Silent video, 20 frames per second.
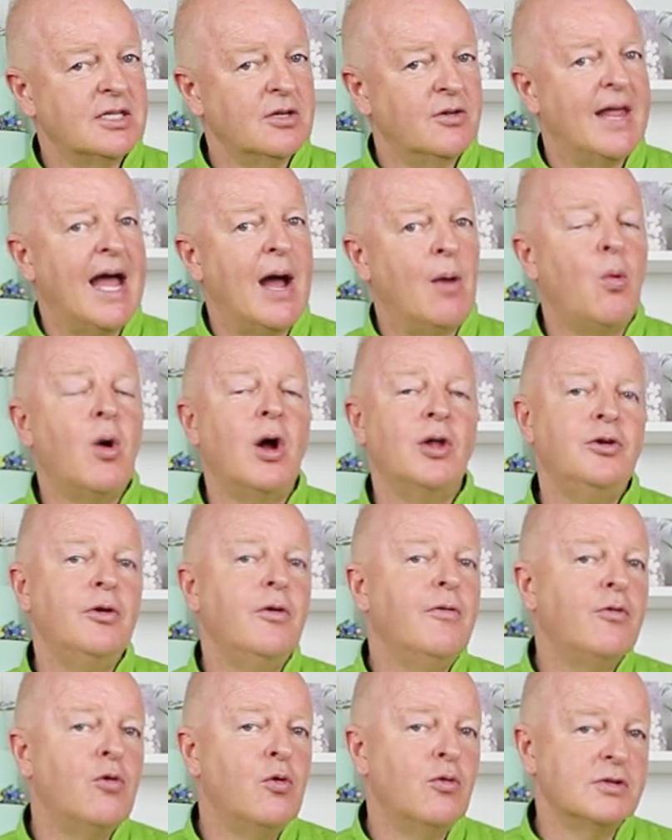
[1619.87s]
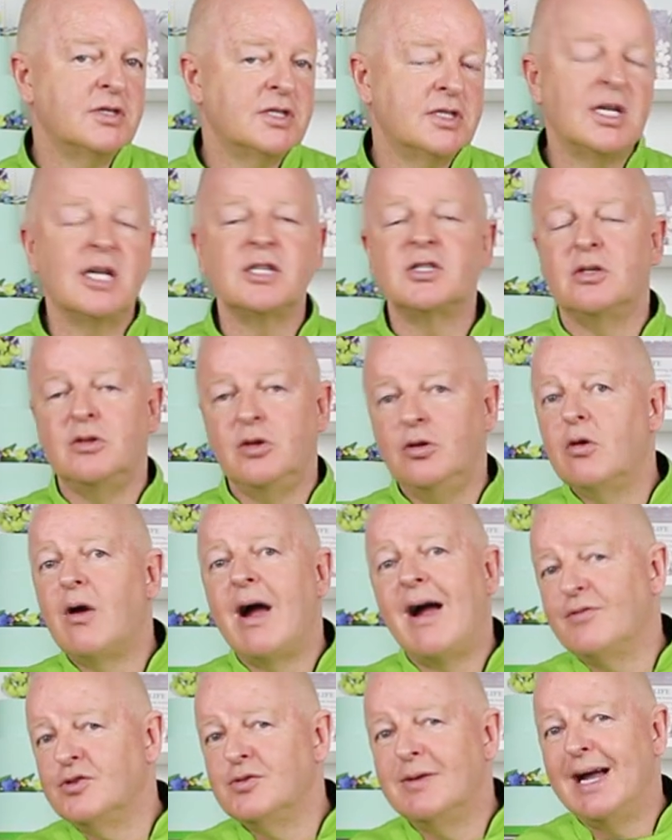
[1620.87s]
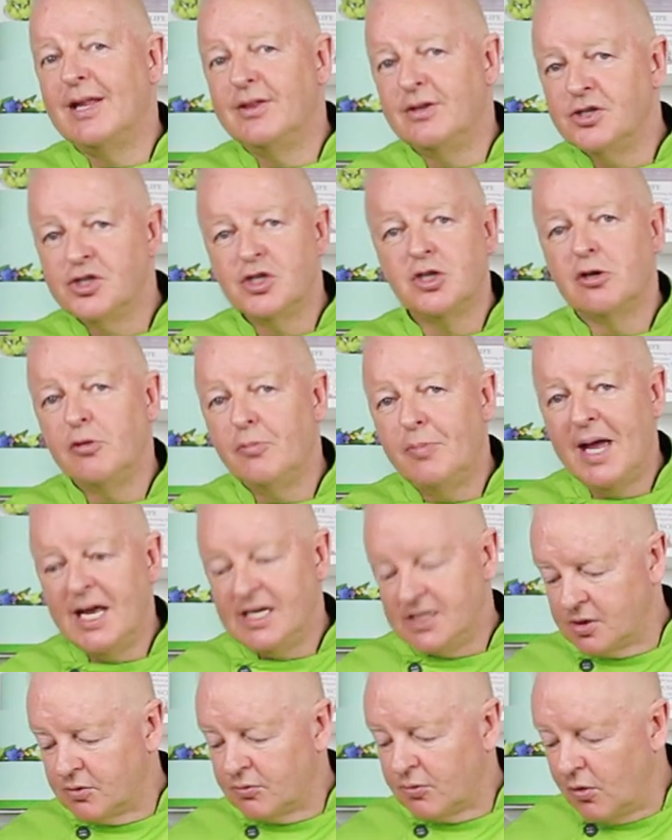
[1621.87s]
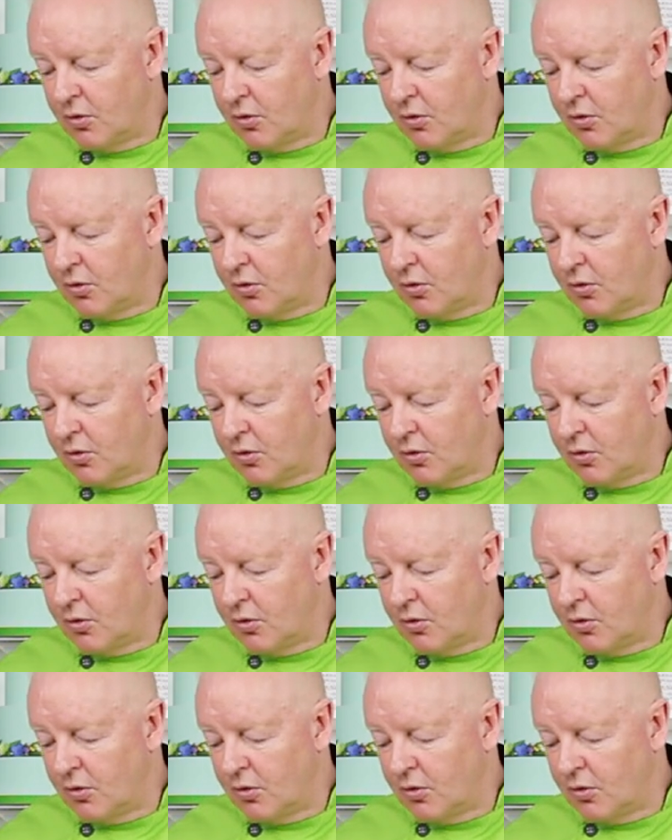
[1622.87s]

So that one, you of course you don't have to add the sugar paste or